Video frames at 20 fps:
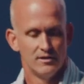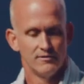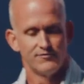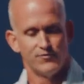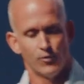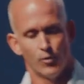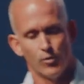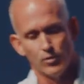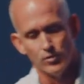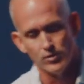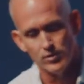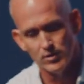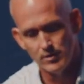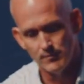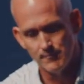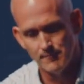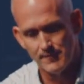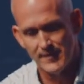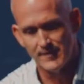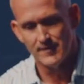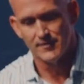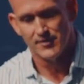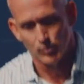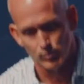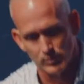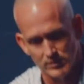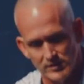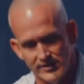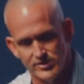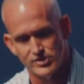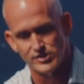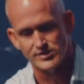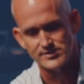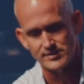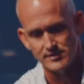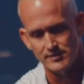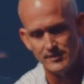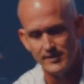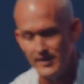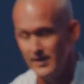for the religious
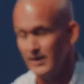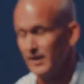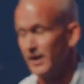elite